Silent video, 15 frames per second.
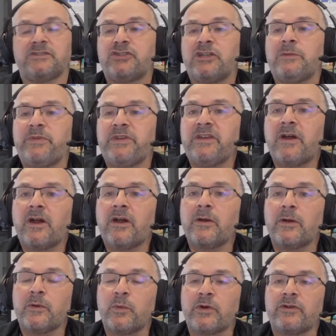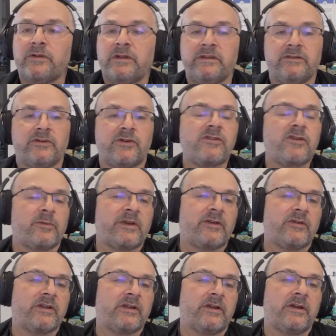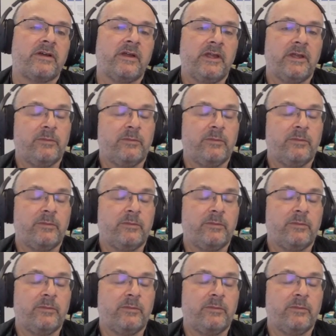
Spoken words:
GDPR, we're in North America,